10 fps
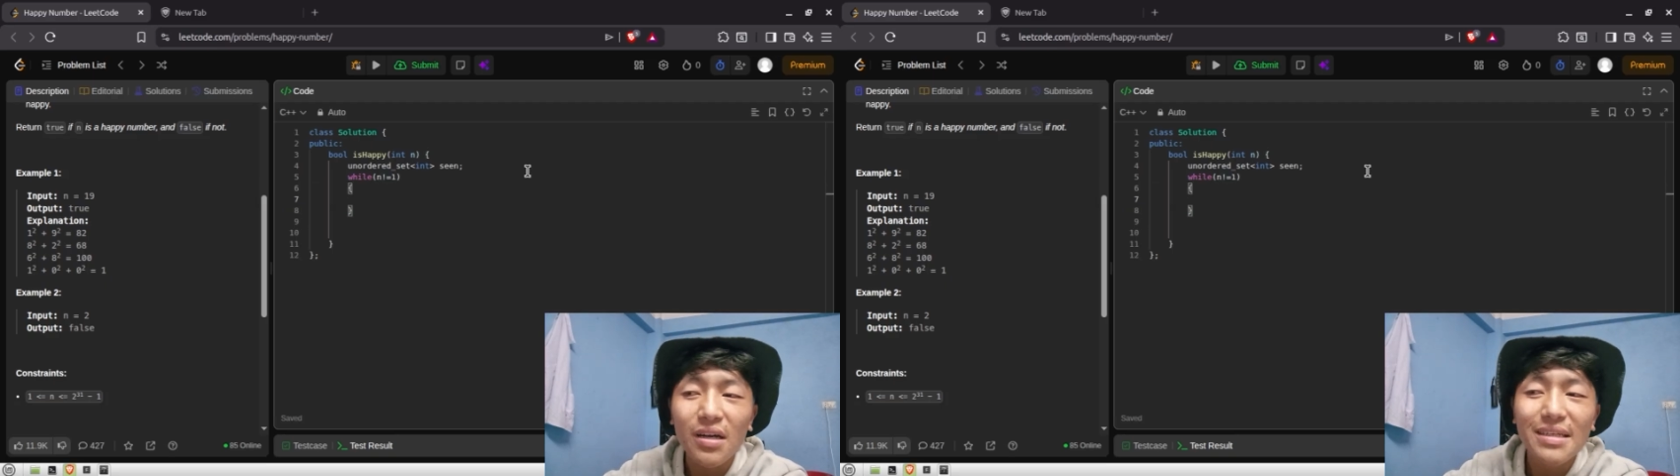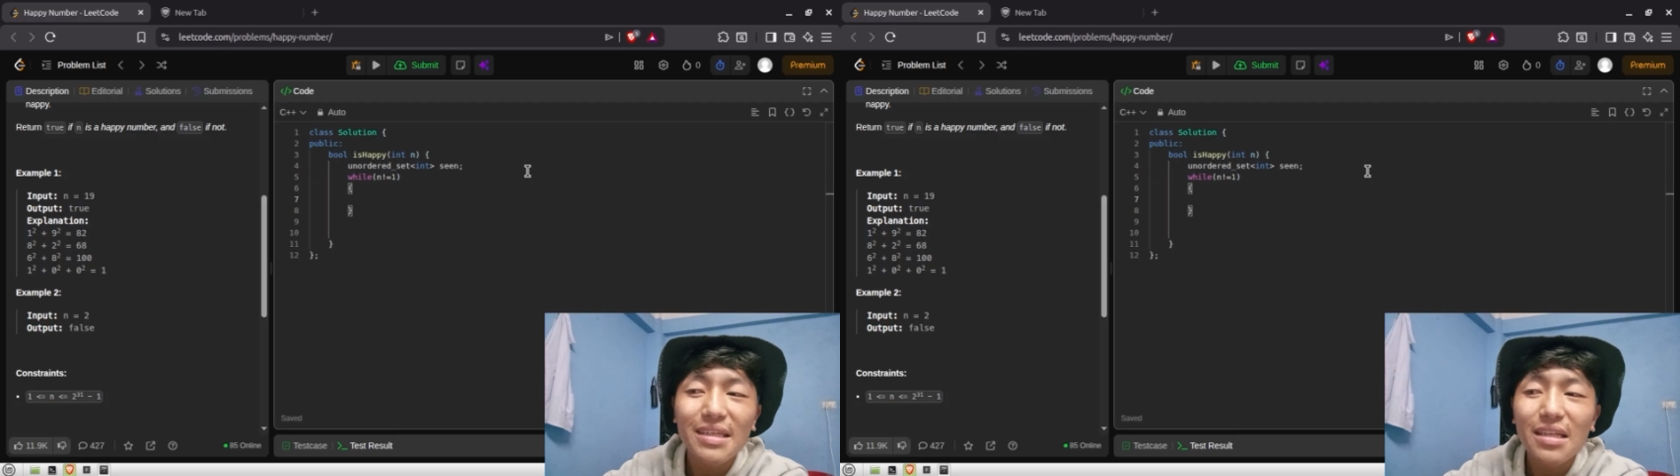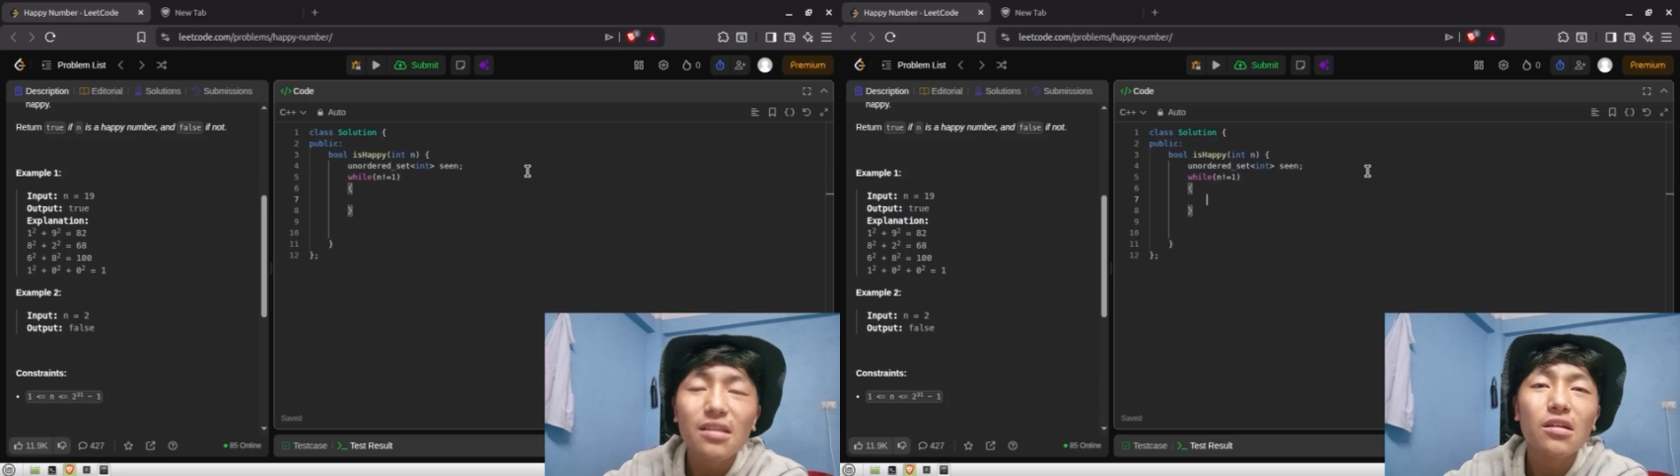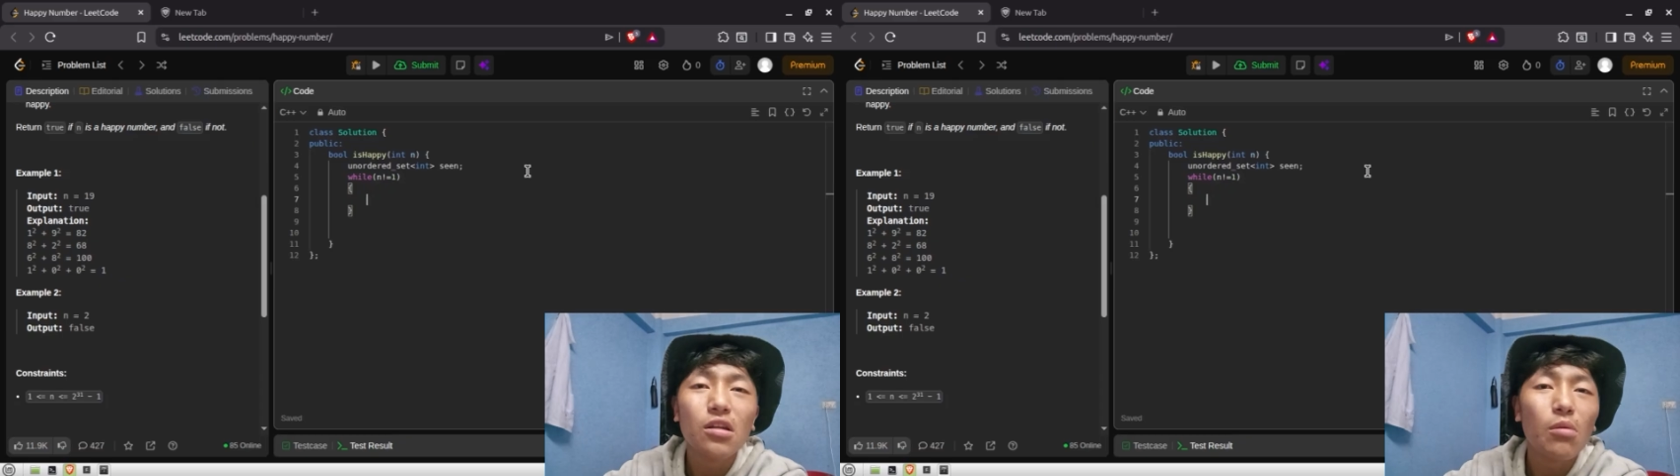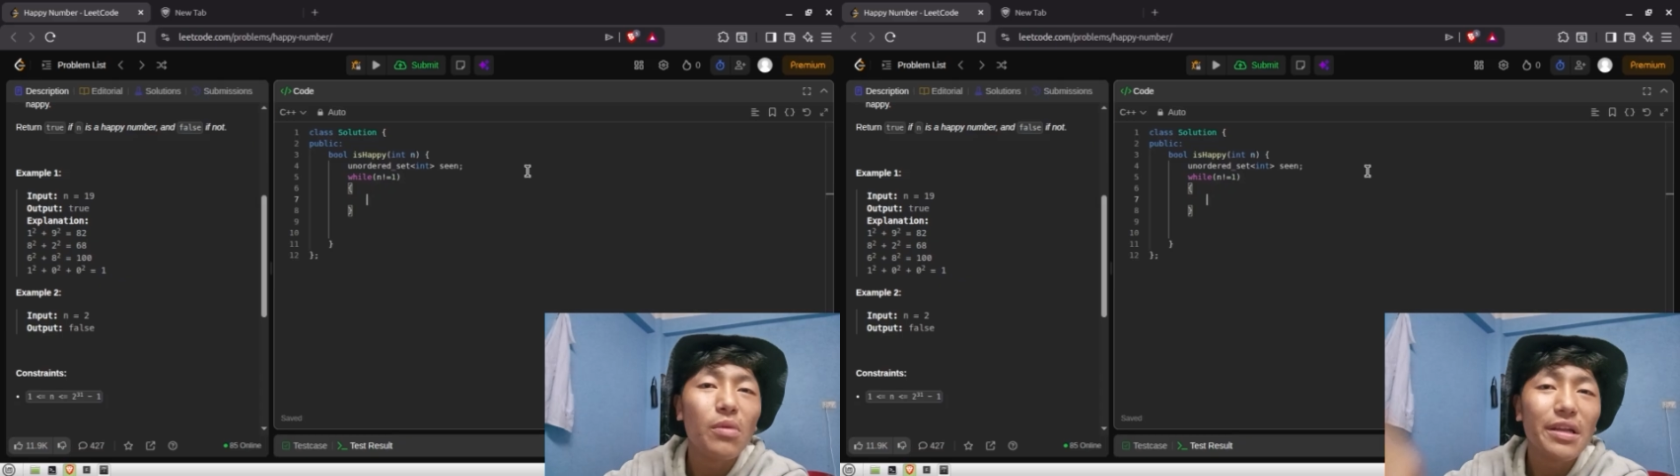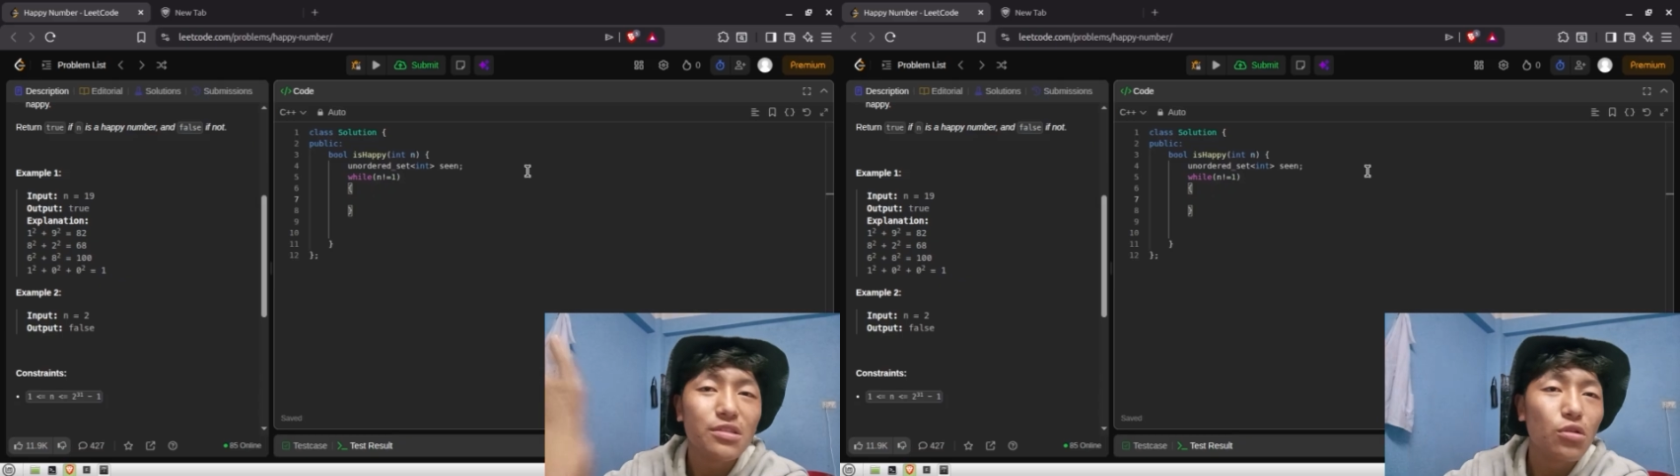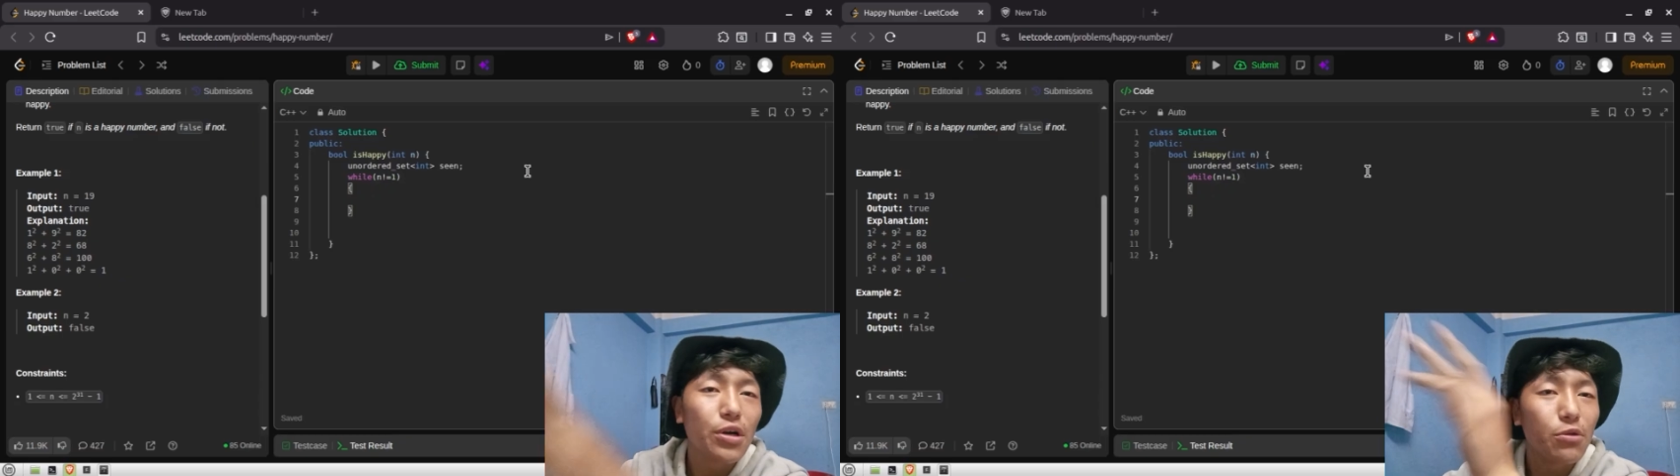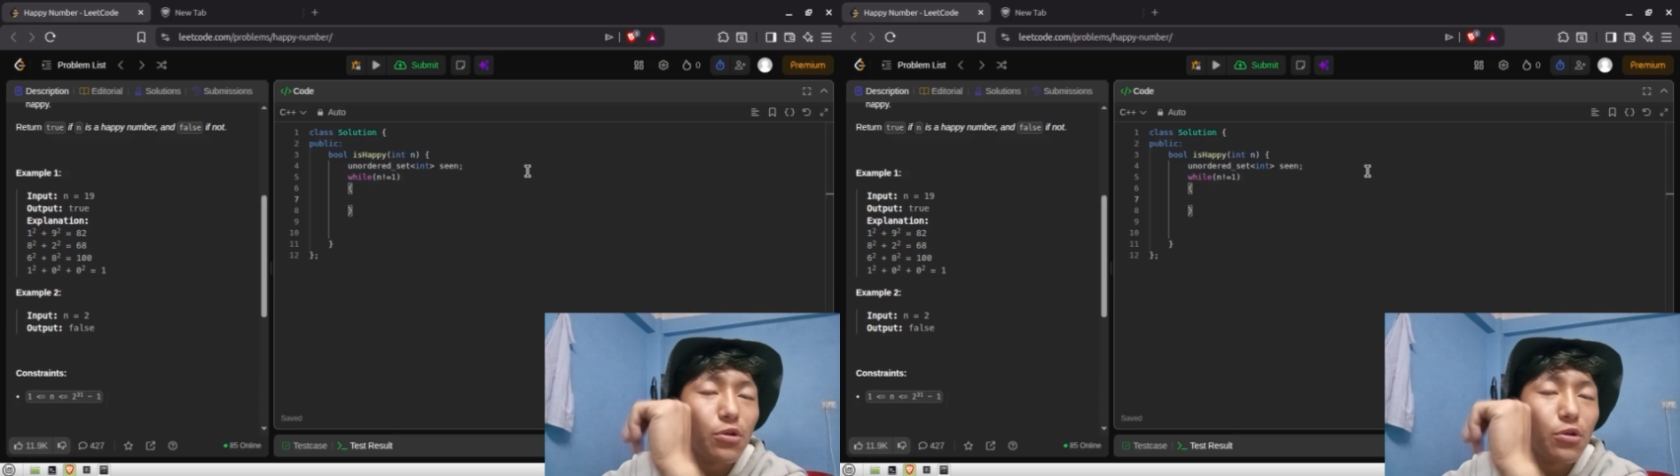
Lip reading: until the number is not